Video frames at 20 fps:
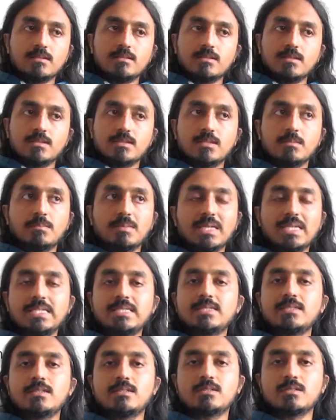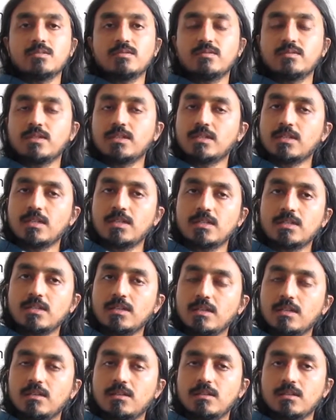This is the basics of
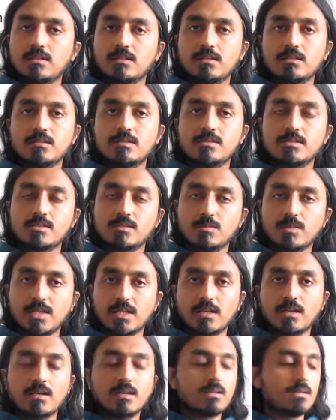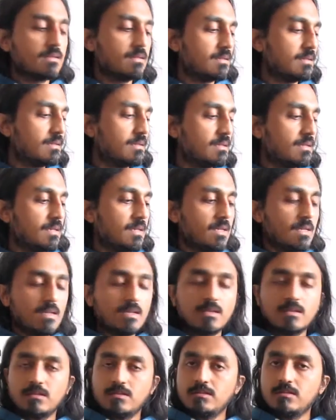Carnatic Swara.
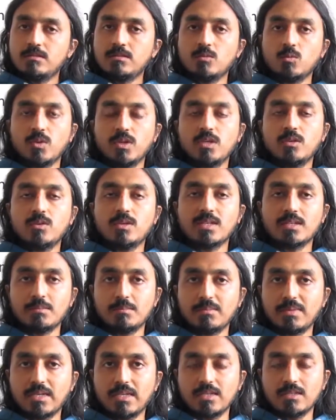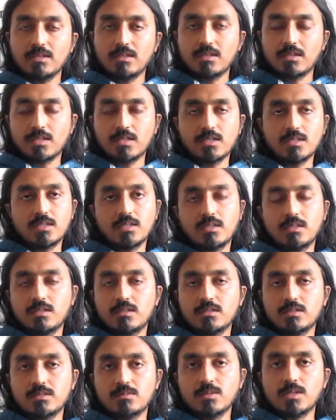The way you can play the Carnatic
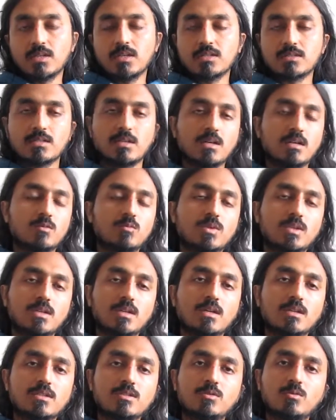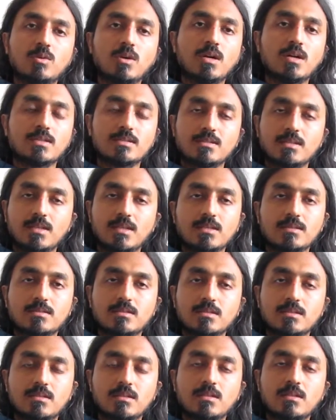Swaras R1, R2, R3,
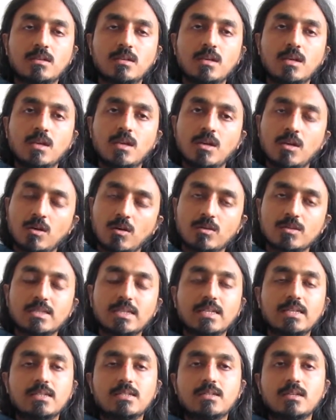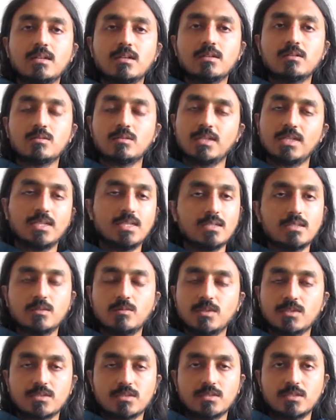etc. on the guitar or any other
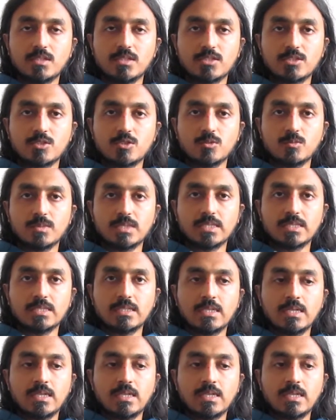Western instrument.